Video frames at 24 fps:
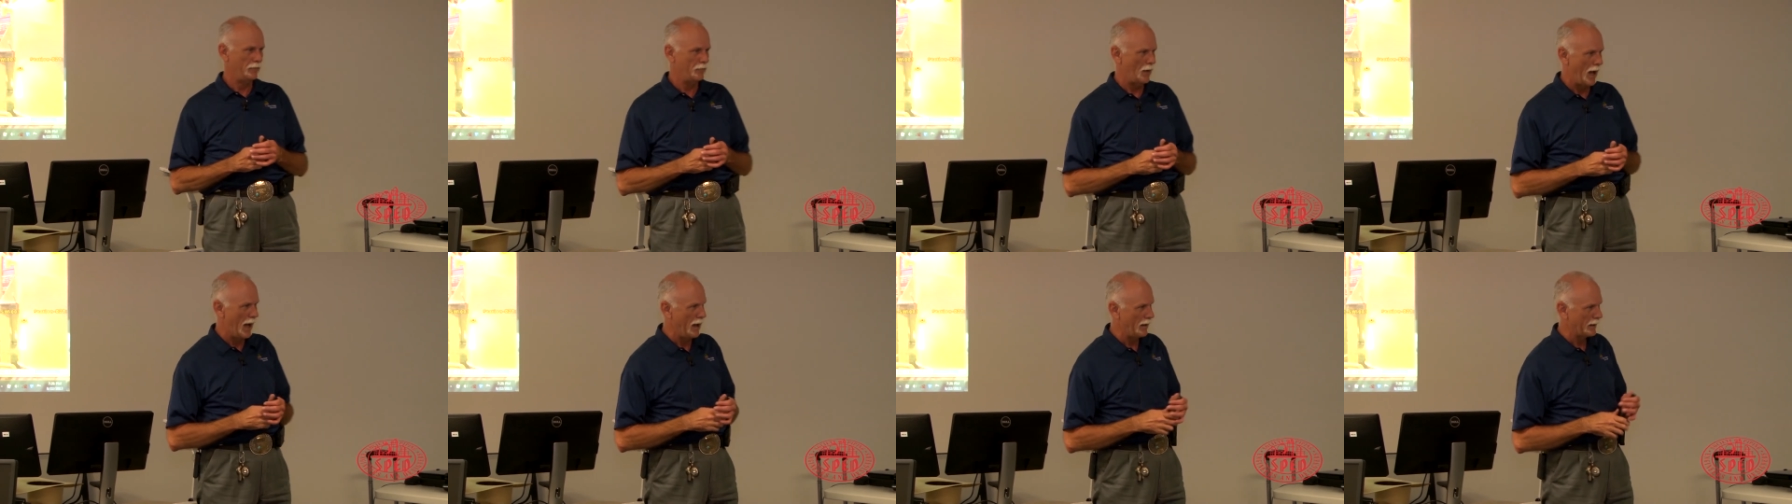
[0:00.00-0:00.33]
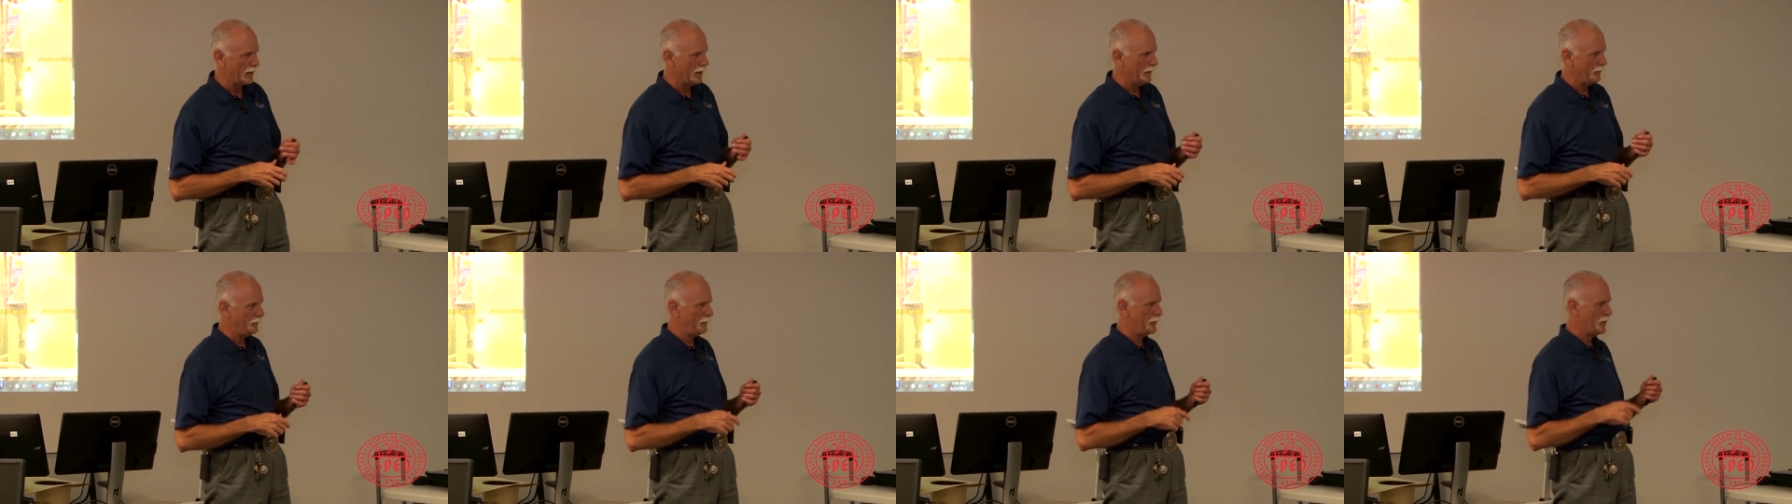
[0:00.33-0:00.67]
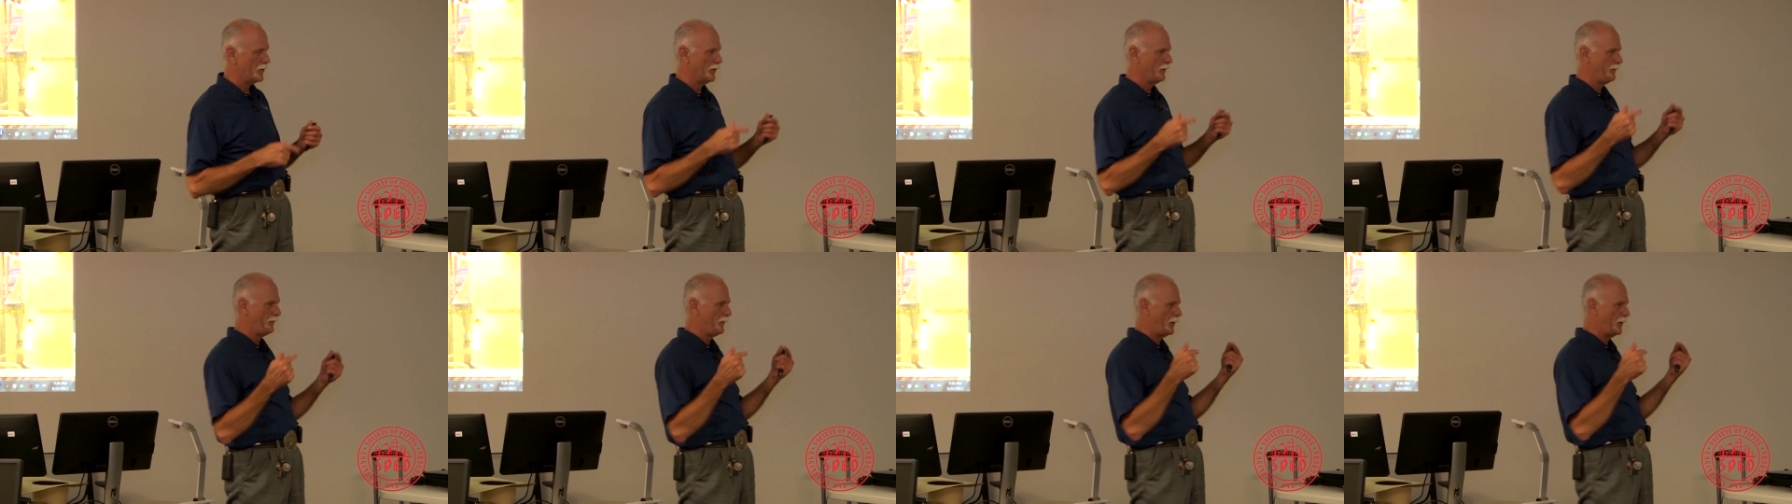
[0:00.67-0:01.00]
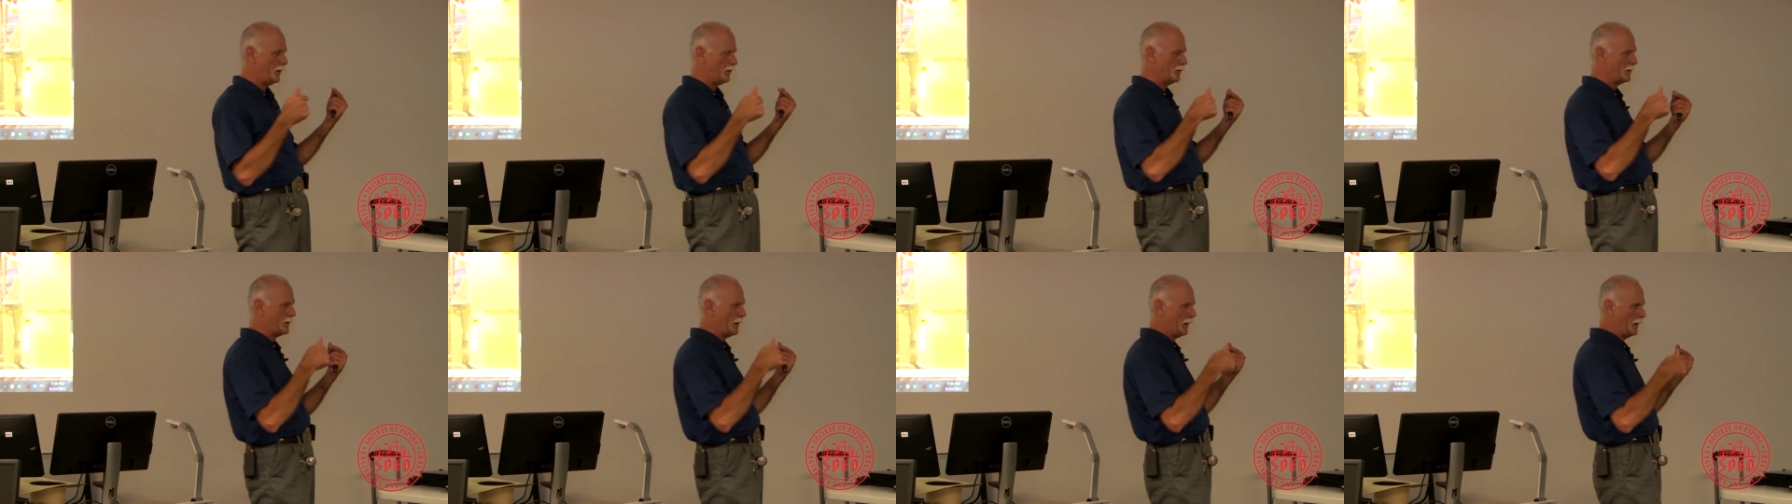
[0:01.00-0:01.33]
I'll get fewer
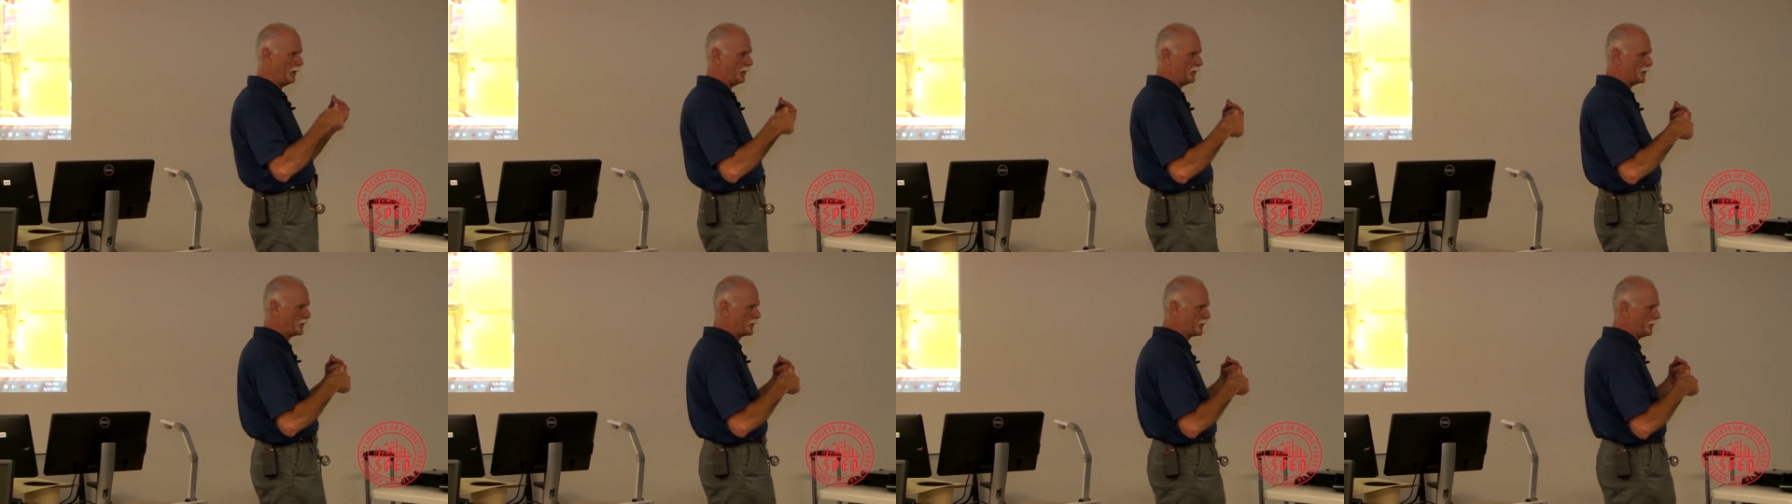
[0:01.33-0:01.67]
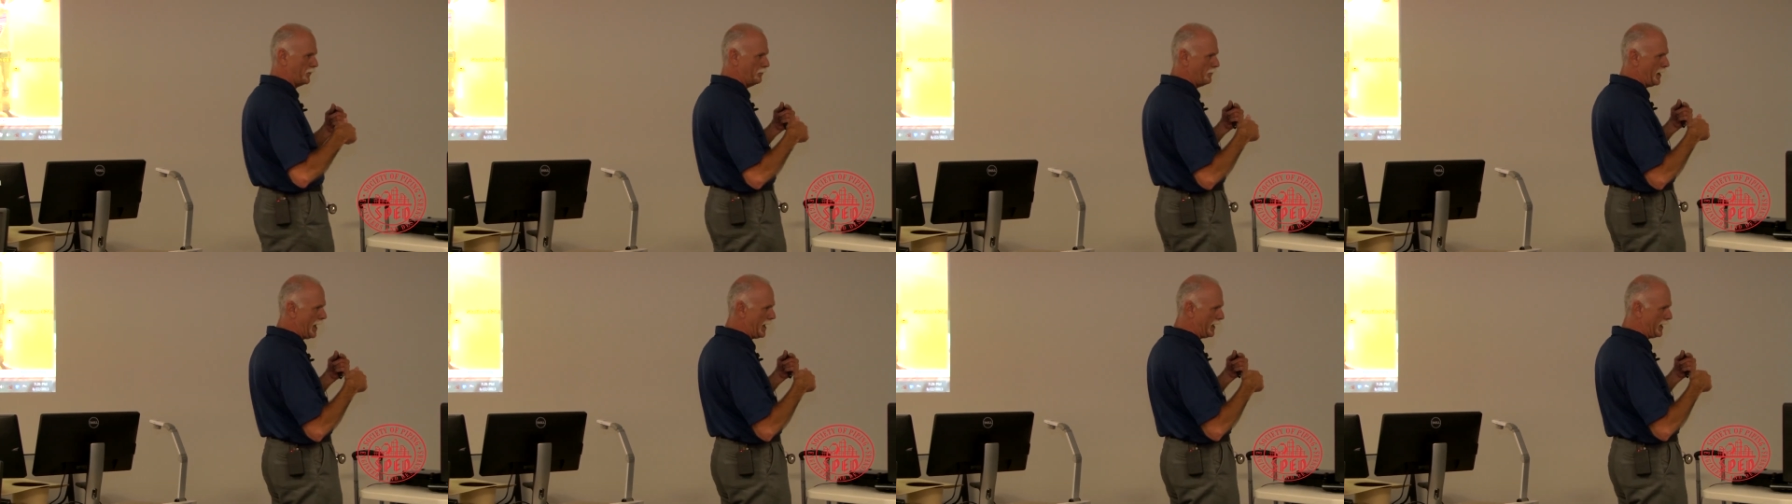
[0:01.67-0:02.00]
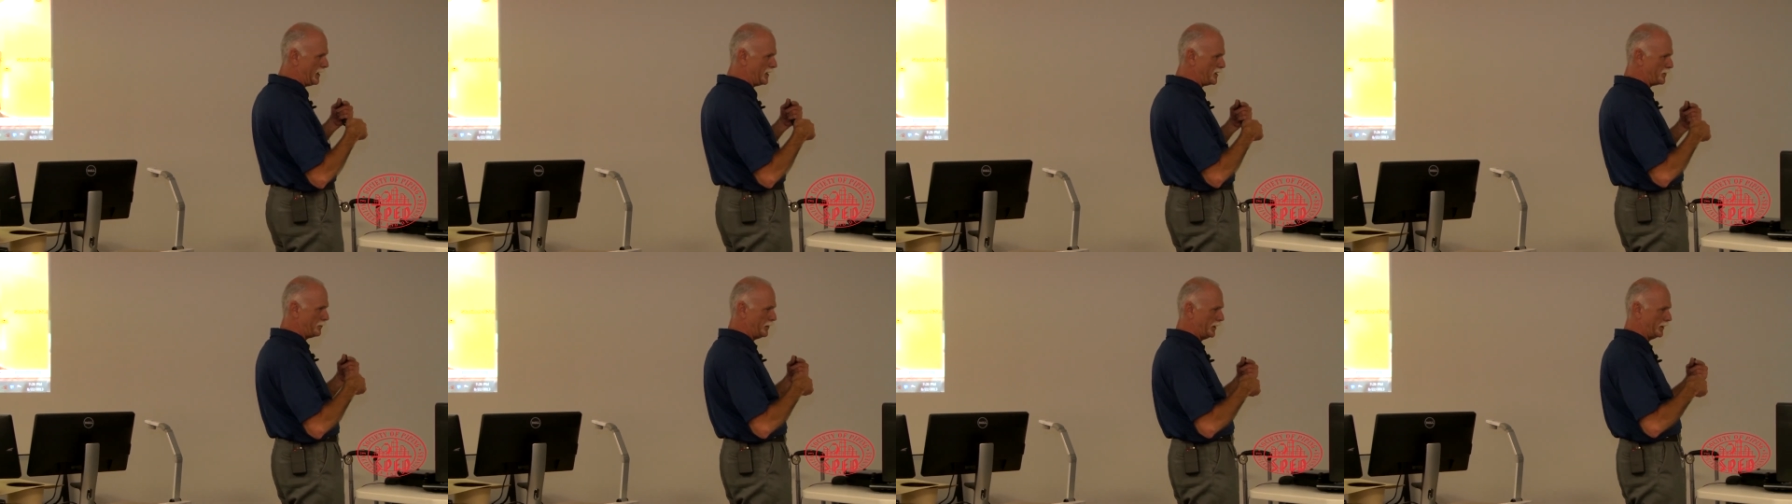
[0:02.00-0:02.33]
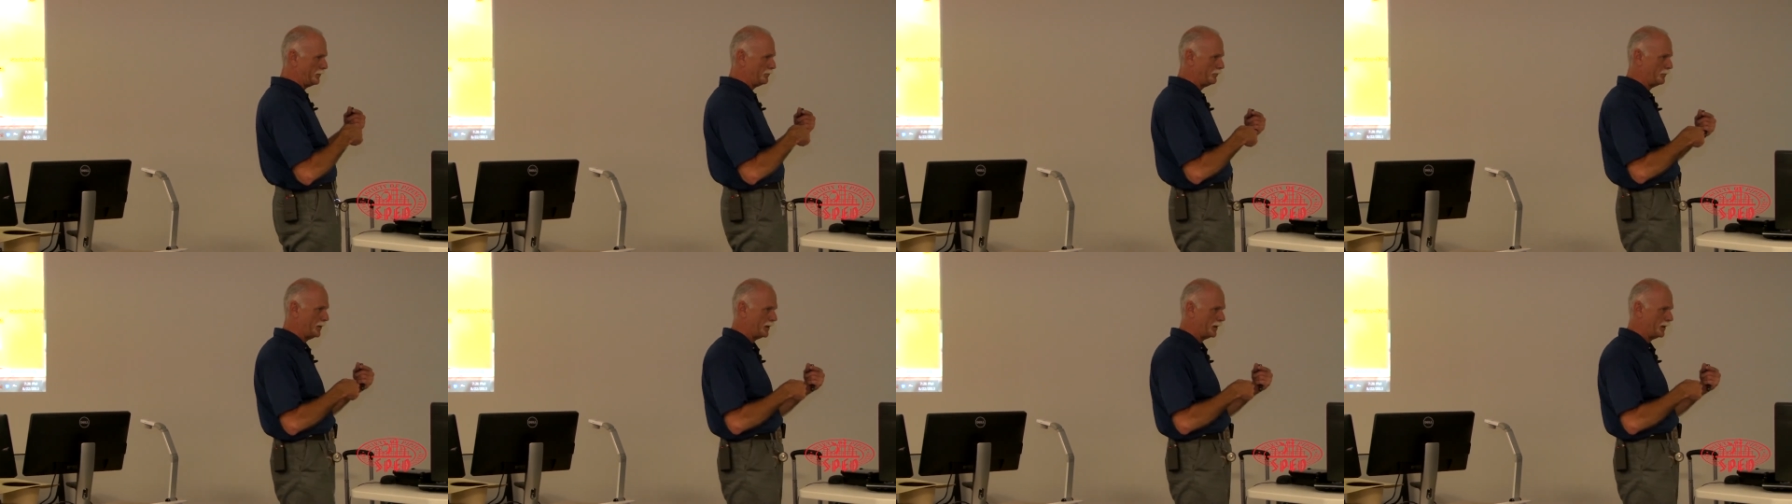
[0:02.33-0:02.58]
phone calls from management